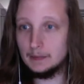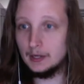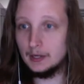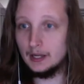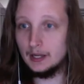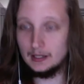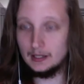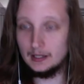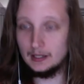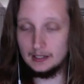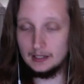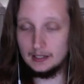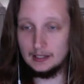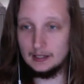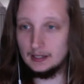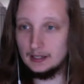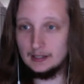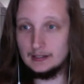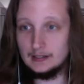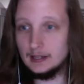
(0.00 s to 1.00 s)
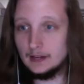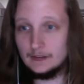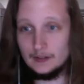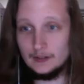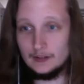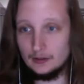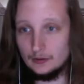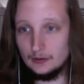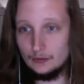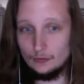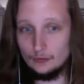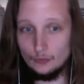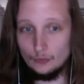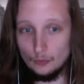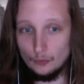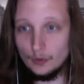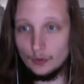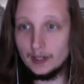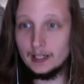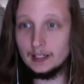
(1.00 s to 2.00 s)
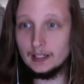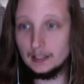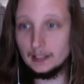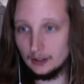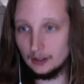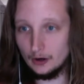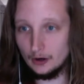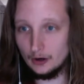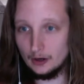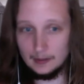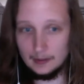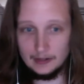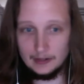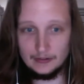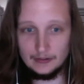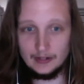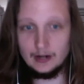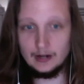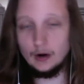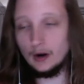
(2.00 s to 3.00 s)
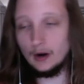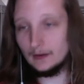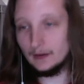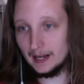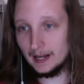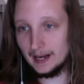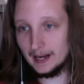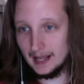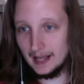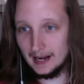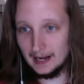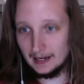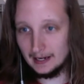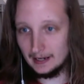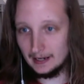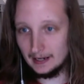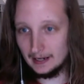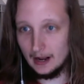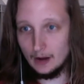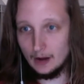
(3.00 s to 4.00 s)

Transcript: But it doesn't really hurt him. It's like, oh, I've got a headache now.